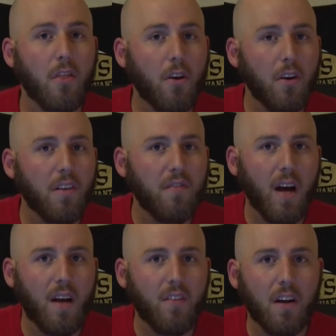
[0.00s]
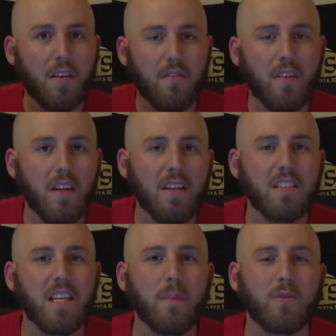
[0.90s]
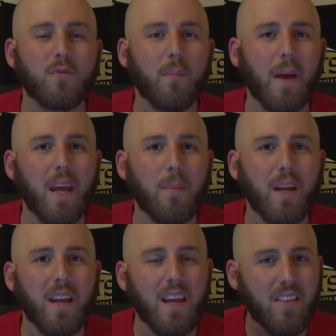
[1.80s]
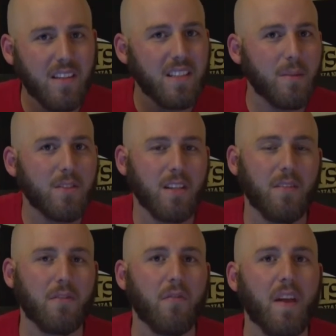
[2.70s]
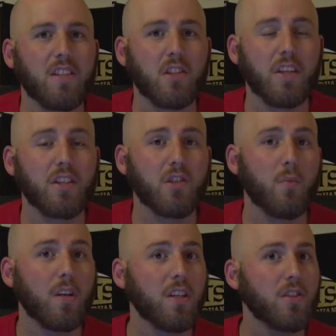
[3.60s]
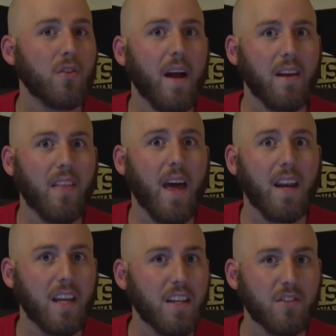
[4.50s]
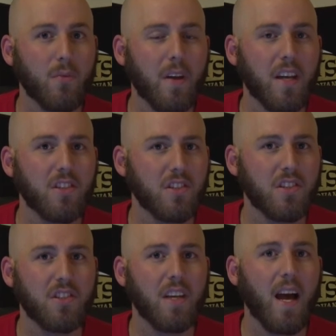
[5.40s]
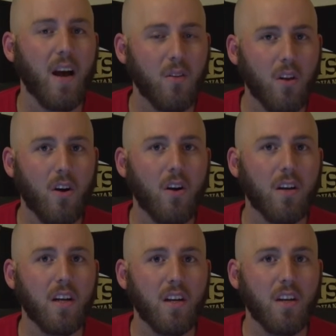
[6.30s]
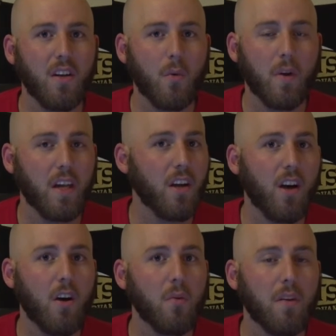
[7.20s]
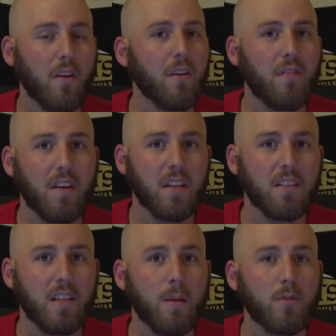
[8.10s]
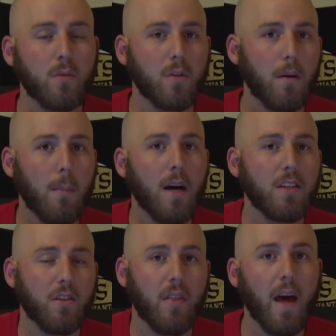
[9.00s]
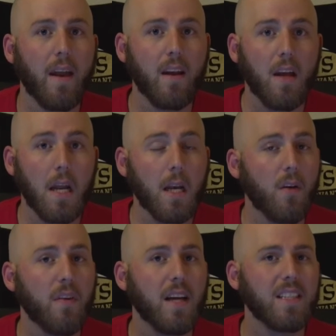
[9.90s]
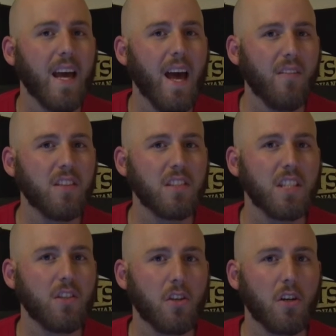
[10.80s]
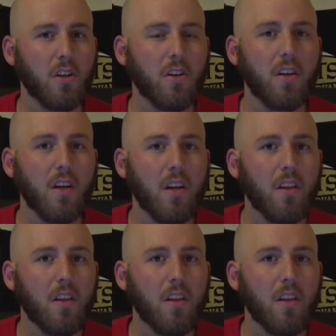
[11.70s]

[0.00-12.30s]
35 undefeated teams remain in the Sims and Lefkoe Fantasy League. So we're going to track that each week just to see how long we can go with undefeated teams. So we're going to monitor that. Now if you guys haven't seen or heard,